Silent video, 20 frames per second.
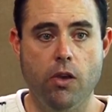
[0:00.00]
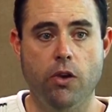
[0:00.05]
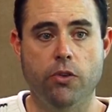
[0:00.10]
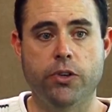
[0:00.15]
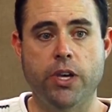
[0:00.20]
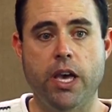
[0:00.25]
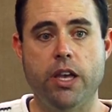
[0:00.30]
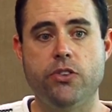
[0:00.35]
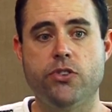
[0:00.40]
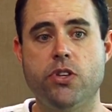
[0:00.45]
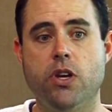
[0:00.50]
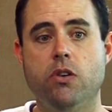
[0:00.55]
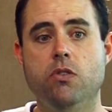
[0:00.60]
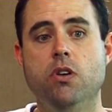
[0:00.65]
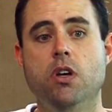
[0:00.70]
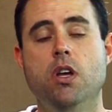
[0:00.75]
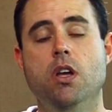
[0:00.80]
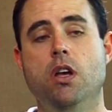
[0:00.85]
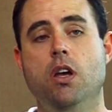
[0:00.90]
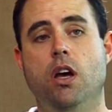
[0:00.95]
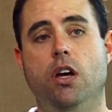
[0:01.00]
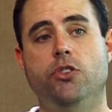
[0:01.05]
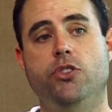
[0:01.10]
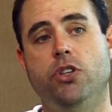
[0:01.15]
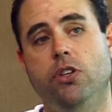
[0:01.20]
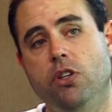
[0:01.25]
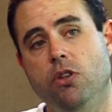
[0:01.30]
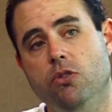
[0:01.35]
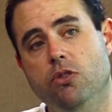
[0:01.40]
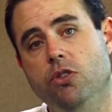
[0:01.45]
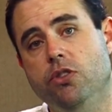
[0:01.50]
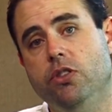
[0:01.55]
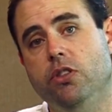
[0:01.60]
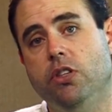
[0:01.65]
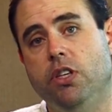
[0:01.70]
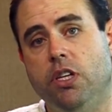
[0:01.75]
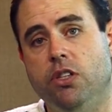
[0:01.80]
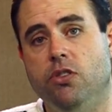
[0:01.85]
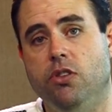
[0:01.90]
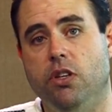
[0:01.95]
Okay, so a
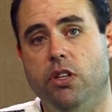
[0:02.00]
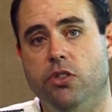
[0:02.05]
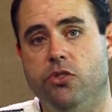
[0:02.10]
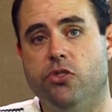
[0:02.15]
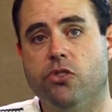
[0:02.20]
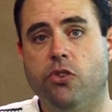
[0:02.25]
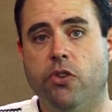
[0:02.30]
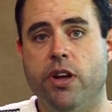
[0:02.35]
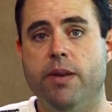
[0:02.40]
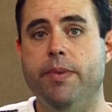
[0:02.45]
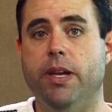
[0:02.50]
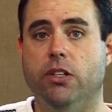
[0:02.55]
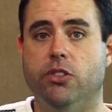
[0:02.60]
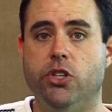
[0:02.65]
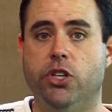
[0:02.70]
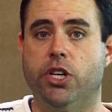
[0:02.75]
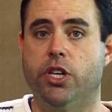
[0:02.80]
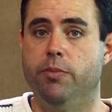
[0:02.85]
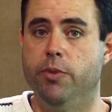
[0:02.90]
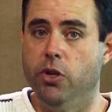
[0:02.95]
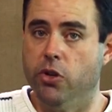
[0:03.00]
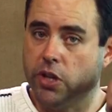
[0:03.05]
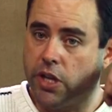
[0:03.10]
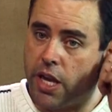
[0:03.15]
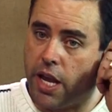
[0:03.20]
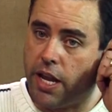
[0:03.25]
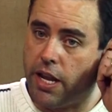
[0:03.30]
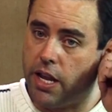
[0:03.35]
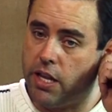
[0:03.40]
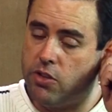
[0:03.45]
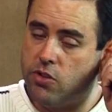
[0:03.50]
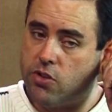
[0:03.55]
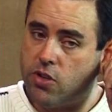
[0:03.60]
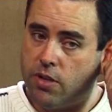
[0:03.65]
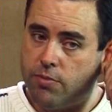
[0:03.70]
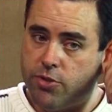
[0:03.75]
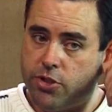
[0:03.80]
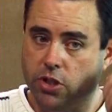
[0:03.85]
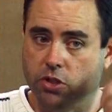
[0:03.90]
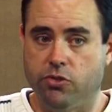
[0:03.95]
2-year-old is screaming to communicate. And
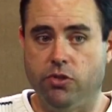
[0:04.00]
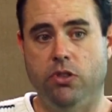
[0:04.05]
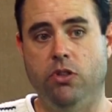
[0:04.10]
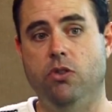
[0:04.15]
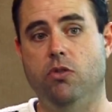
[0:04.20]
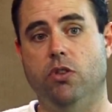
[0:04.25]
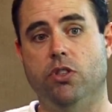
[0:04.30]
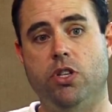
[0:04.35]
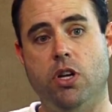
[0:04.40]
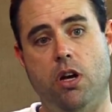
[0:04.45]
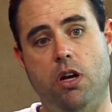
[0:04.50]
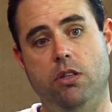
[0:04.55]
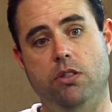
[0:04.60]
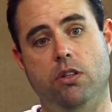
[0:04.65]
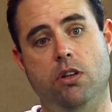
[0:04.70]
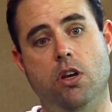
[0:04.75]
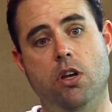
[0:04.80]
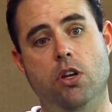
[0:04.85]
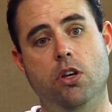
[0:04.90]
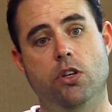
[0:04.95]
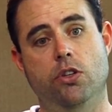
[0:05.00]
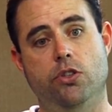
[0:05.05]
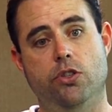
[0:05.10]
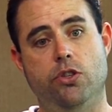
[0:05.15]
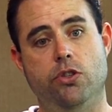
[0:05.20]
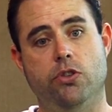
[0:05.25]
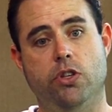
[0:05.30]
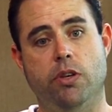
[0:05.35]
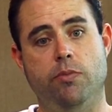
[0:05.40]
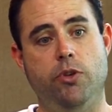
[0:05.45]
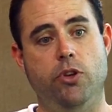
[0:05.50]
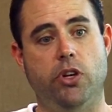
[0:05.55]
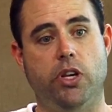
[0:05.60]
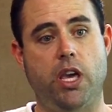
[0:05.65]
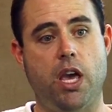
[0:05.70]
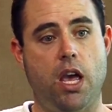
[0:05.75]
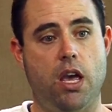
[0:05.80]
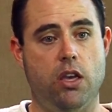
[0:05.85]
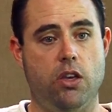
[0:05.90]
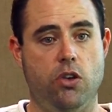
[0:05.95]
some children who are taught to
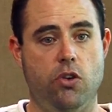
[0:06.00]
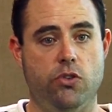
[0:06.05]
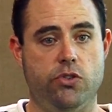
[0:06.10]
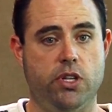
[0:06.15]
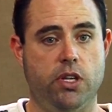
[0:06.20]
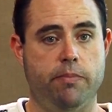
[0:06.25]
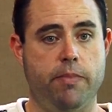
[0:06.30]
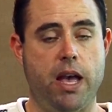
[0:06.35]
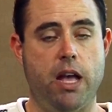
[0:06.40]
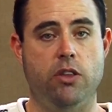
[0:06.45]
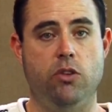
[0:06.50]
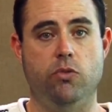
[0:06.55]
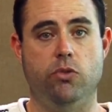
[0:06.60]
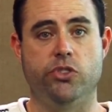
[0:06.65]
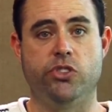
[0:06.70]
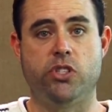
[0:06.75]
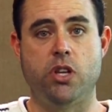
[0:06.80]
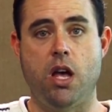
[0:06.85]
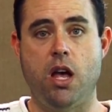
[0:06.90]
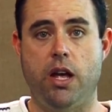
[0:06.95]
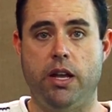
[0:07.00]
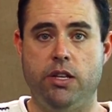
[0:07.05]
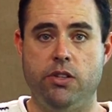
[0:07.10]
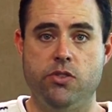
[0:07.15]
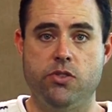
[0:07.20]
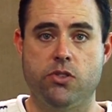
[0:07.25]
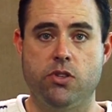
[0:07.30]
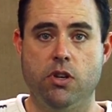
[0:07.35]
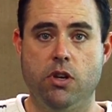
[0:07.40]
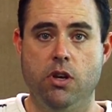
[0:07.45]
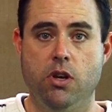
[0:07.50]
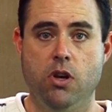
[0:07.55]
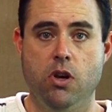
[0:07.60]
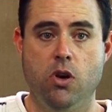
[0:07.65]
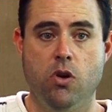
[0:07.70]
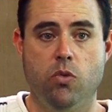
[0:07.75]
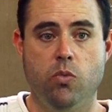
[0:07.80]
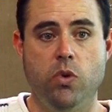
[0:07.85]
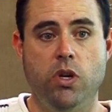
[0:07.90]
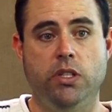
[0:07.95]
communicate using manual signs
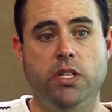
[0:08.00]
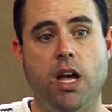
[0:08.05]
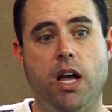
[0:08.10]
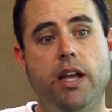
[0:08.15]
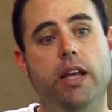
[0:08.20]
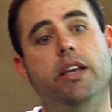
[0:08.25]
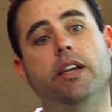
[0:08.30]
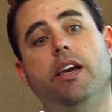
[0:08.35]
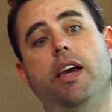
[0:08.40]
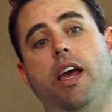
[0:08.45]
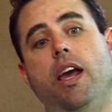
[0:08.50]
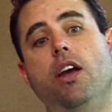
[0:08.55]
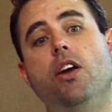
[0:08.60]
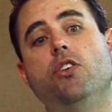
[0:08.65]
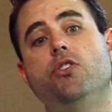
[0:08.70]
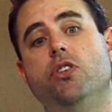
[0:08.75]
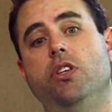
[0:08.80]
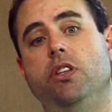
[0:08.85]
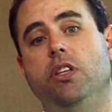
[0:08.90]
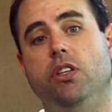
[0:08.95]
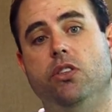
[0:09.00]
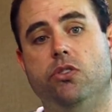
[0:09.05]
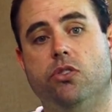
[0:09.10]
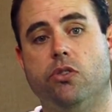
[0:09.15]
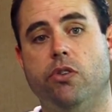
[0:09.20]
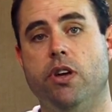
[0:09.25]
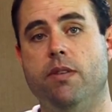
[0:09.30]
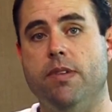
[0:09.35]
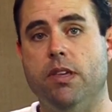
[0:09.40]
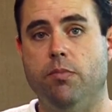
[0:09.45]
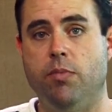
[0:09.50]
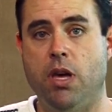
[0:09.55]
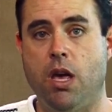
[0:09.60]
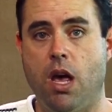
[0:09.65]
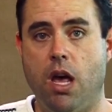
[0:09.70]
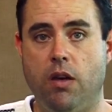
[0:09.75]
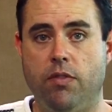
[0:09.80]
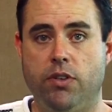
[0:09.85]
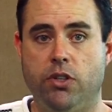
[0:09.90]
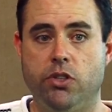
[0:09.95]
will not engage in these screaming
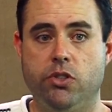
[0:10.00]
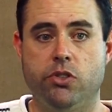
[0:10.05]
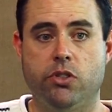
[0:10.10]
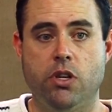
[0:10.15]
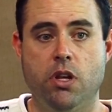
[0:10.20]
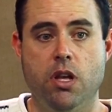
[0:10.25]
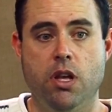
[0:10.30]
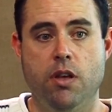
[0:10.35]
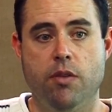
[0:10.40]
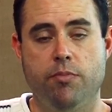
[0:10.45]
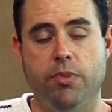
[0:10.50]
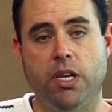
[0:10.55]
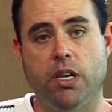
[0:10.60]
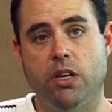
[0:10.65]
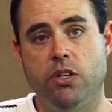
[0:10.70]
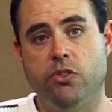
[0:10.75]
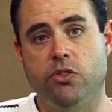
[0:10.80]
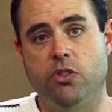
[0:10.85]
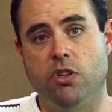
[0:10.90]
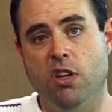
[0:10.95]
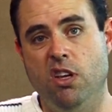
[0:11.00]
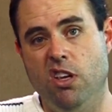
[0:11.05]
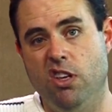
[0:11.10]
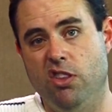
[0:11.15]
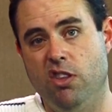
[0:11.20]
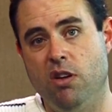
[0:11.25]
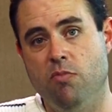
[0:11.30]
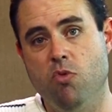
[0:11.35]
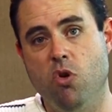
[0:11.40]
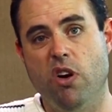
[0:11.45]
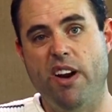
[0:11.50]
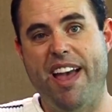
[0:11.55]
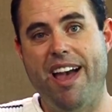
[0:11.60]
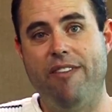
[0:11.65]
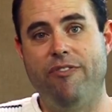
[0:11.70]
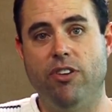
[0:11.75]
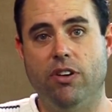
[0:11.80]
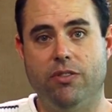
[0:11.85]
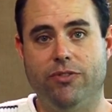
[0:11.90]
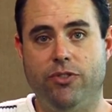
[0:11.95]
behaviors because they're more
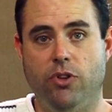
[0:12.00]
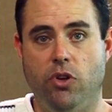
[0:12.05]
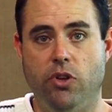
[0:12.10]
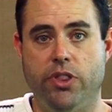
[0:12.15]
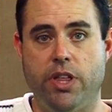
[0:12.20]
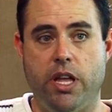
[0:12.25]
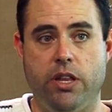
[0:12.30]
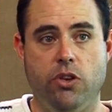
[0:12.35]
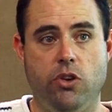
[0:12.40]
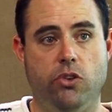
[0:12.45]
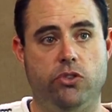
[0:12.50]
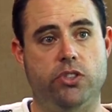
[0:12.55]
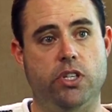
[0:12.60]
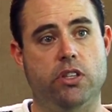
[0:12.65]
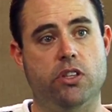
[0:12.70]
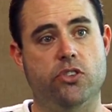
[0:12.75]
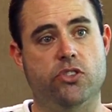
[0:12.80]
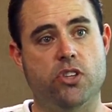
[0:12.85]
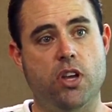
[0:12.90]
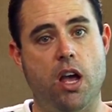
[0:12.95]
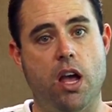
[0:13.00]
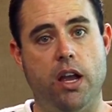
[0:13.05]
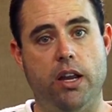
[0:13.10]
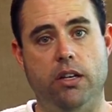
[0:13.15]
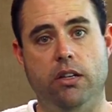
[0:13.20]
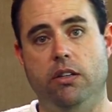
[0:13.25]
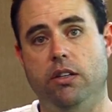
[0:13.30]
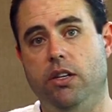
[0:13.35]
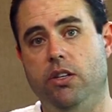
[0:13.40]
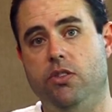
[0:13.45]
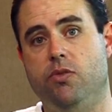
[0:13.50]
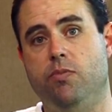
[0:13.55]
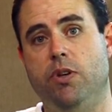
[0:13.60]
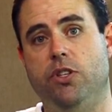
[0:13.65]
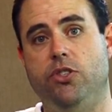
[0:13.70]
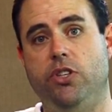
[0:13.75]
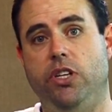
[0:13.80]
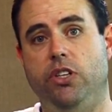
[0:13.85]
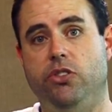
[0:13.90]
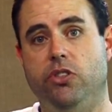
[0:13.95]
effortful than using the sign. It's
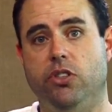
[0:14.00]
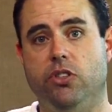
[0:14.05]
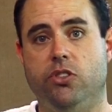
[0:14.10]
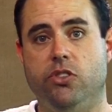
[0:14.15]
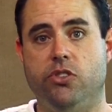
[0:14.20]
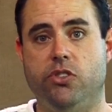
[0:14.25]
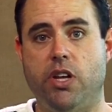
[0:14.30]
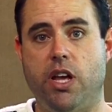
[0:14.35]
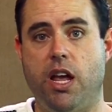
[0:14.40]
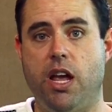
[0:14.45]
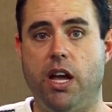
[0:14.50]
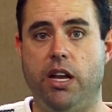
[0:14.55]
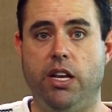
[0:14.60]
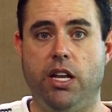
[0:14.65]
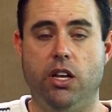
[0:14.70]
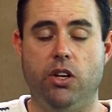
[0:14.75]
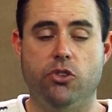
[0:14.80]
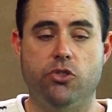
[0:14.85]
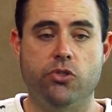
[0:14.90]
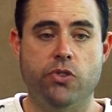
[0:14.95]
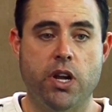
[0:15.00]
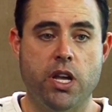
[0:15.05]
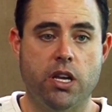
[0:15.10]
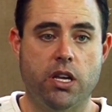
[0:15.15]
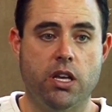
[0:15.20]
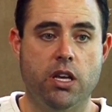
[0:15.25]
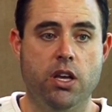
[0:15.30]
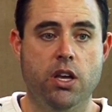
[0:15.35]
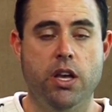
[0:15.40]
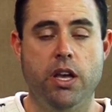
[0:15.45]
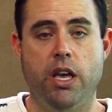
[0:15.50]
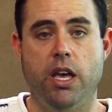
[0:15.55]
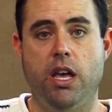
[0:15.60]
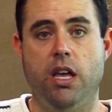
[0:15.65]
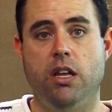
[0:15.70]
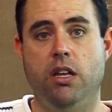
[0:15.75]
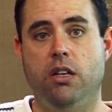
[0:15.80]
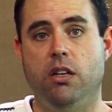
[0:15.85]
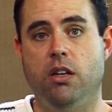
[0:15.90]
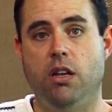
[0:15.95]
much easier to say, I need a drink
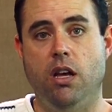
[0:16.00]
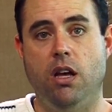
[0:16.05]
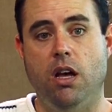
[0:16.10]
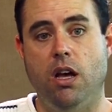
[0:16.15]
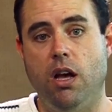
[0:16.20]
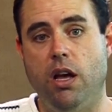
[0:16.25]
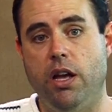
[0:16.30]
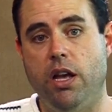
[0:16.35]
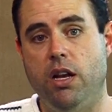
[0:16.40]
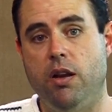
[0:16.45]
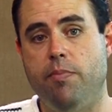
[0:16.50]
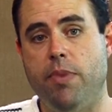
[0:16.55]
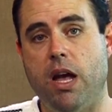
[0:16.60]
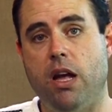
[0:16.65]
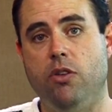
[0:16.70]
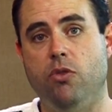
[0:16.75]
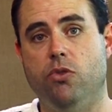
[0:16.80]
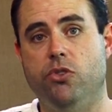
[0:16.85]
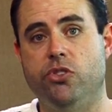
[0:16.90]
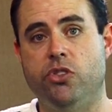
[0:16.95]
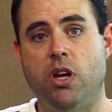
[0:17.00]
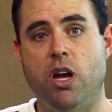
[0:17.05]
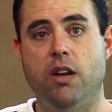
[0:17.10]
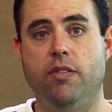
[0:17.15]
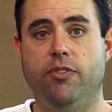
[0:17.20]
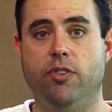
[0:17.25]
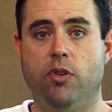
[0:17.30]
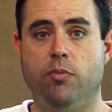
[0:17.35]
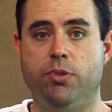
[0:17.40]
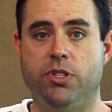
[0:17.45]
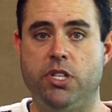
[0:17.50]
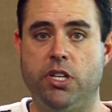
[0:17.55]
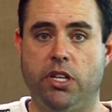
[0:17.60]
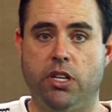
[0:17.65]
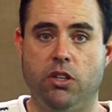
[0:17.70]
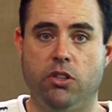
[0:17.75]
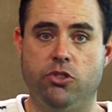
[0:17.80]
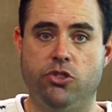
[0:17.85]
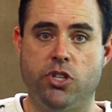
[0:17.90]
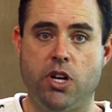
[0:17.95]
in a manual sign for a
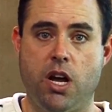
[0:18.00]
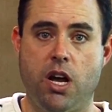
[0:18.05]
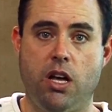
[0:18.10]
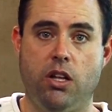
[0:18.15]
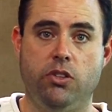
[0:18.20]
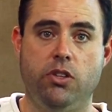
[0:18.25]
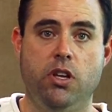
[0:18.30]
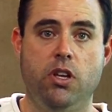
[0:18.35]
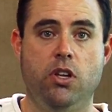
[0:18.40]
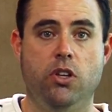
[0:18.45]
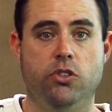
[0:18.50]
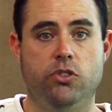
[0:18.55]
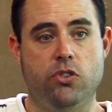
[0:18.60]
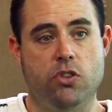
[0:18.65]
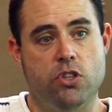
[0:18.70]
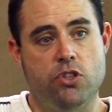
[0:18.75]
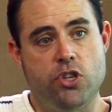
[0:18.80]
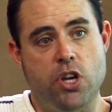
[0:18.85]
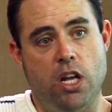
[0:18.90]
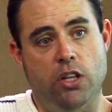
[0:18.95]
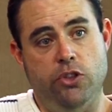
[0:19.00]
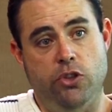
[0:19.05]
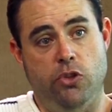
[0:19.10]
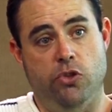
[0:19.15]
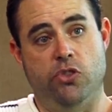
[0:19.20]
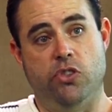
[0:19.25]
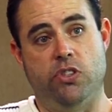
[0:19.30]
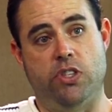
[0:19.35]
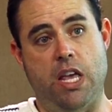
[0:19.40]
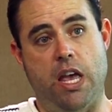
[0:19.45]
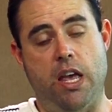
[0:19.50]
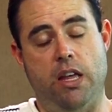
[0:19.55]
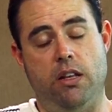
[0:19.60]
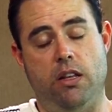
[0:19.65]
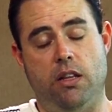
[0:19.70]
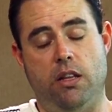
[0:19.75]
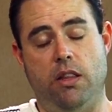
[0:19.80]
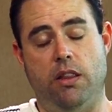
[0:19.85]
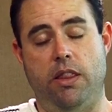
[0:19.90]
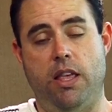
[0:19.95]
particular child, so the child uses
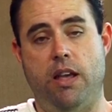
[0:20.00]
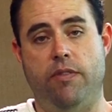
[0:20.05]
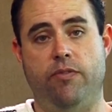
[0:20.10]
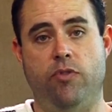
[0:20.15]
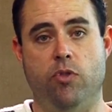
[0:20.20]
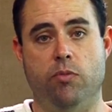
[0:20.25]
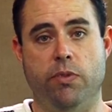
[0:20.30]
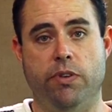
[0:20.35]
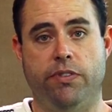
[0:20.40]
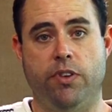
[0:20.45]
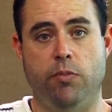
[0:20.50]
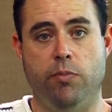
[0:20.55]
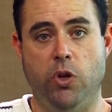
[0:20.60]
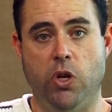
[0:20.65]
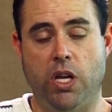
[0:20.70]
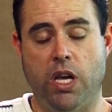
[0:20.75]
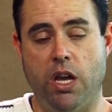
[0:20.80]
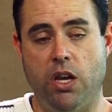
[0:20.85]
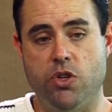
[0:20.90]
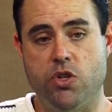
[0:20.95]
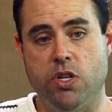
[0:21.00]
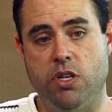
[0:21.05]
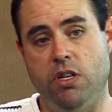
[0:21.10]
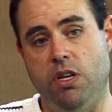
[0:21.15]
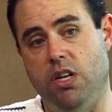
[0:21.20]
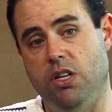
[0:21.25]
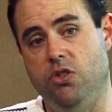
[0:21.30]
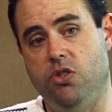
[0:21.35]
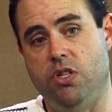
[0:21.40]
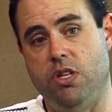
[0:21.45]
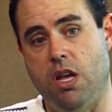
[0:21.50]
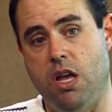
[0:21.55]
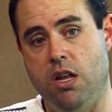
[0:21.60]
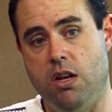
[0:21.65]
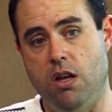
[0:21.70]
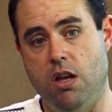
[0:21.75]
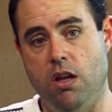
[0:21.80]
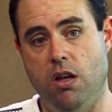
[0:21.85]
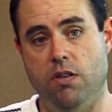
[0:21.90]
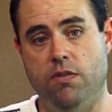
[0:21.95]
that form of communication instead
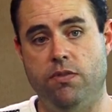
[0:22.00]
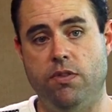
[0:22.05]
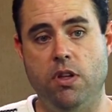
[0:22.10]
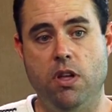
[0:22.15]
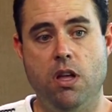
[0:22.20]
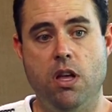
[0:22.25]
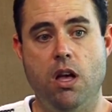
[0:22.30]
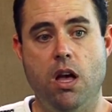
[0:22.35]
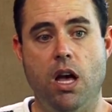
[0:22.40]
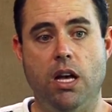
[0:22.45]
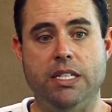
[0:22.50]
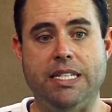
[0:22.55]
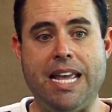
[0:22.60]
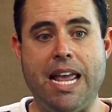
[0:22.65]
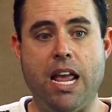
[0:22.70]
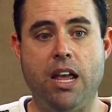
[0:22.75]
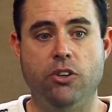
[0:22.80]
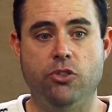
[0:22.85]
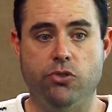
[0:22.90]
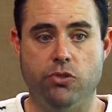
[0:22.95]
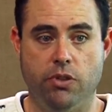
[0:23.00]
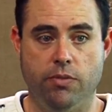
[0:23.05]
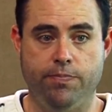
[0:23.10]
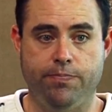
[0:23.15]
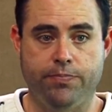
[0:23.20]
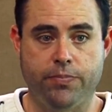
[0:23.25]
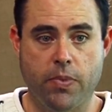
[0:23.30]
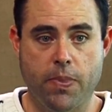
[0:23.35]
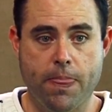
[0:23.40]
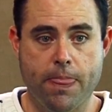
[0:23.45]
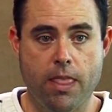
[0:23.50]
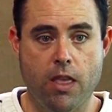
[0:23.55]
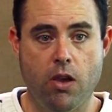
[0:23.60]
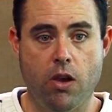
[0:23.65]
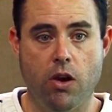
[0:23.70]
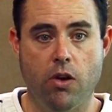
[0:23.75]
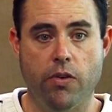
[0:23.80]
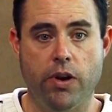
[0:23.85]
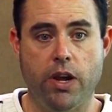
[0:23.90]
of a tantrum. All